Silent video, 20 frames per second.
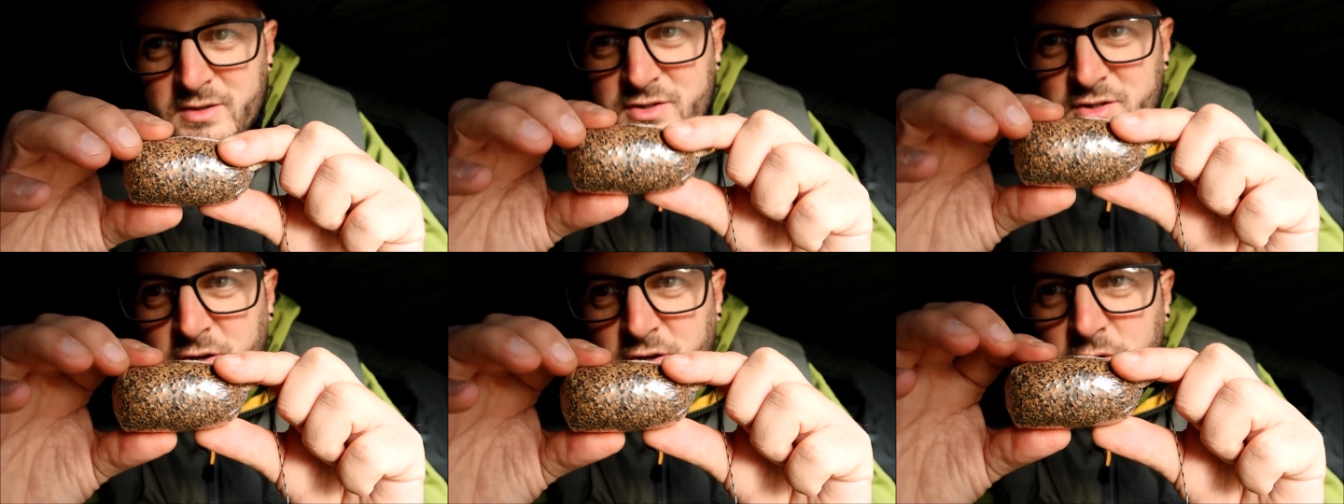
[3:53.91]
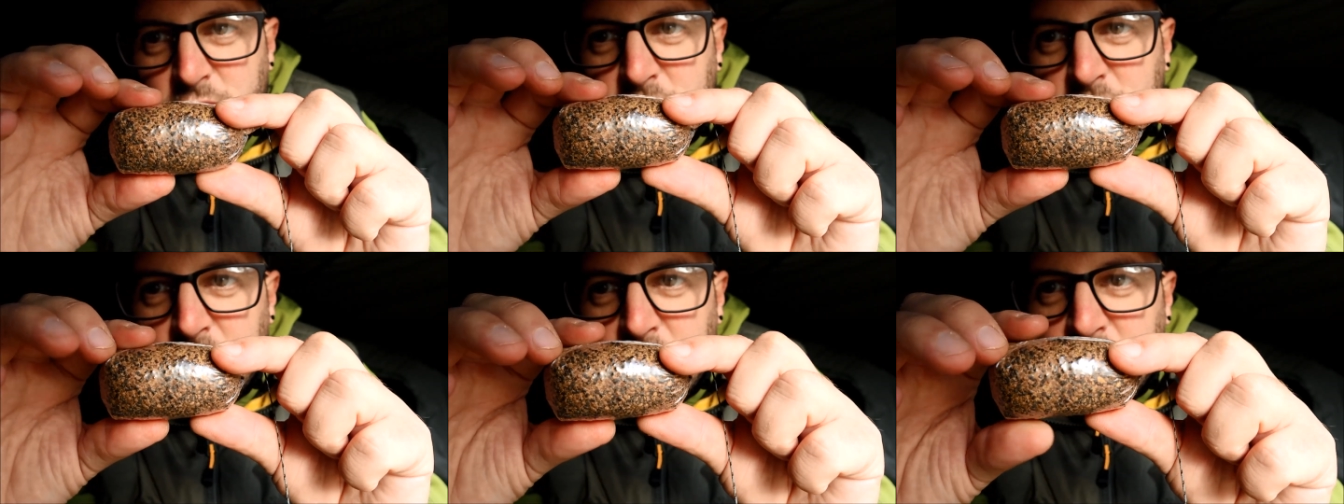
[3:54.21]

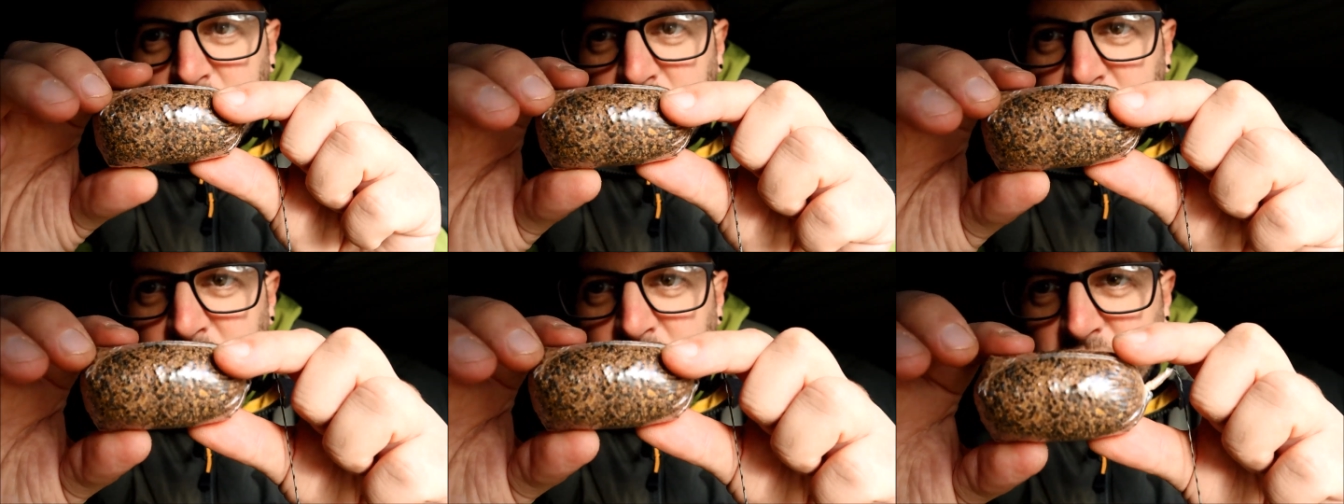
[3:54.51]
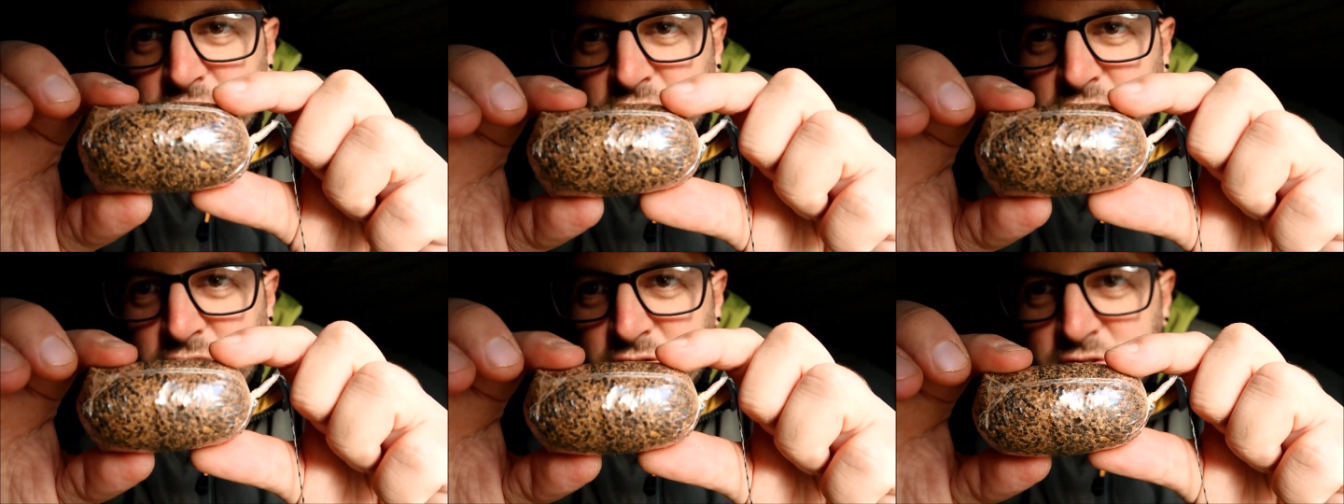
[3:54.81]
So
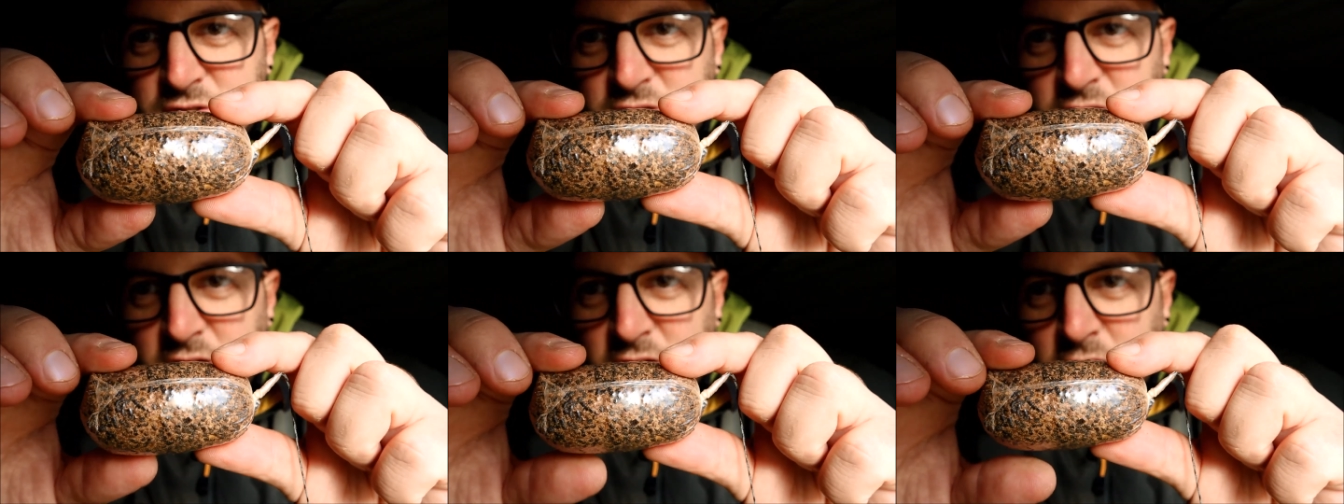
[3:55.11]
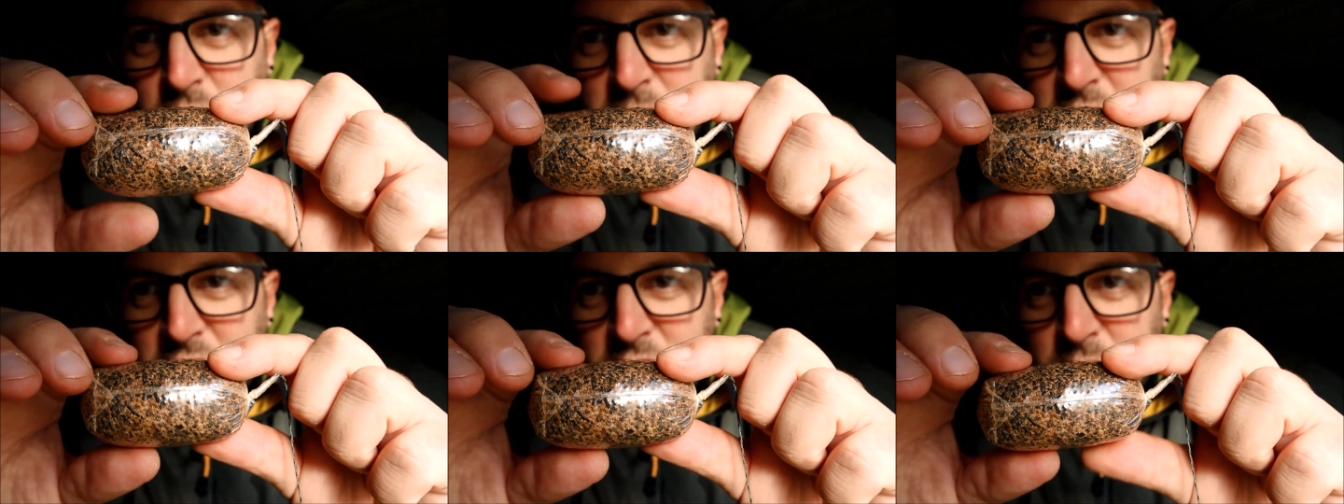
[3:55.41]
as you can
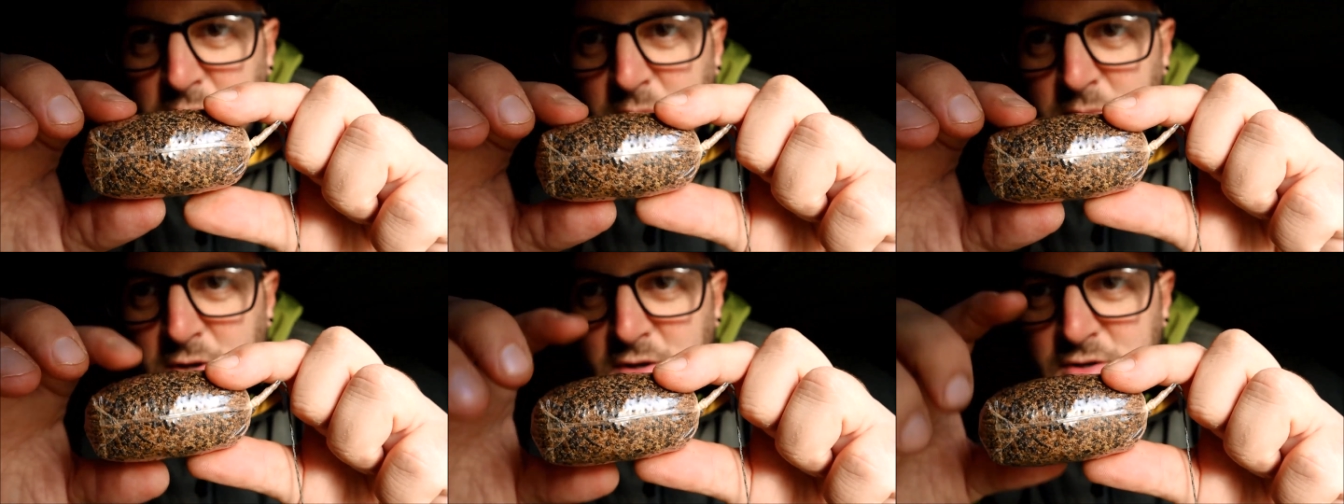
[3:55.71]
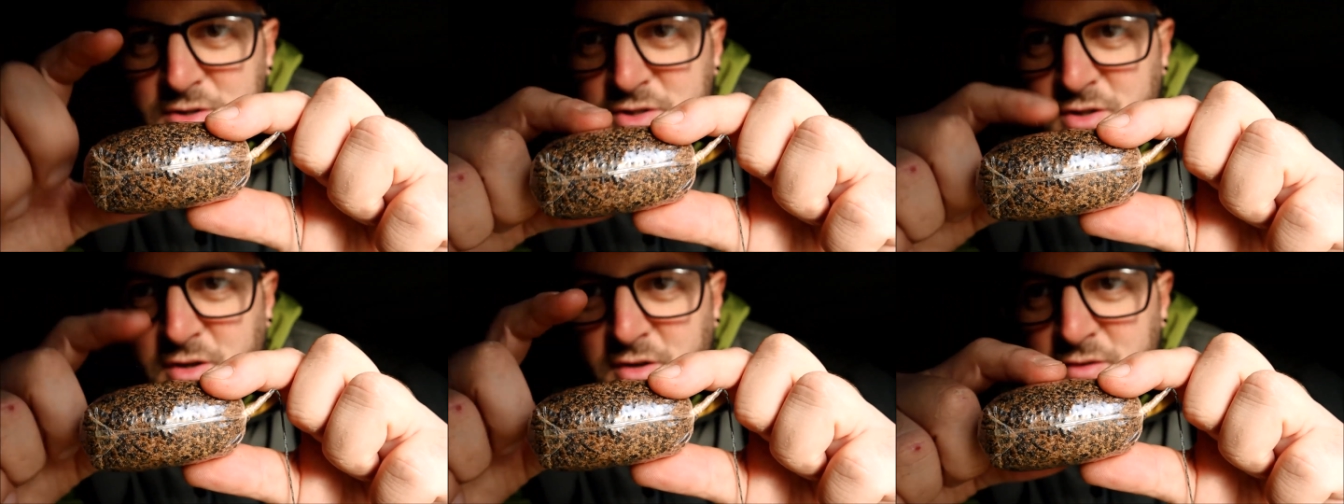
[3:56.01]
see, I made them up
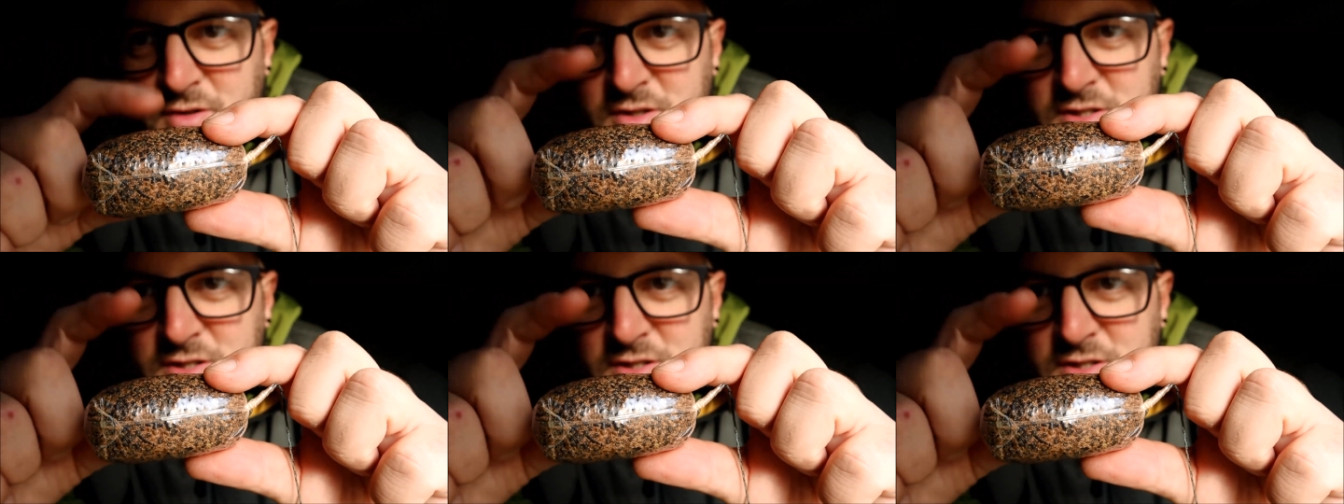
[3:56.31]
last night.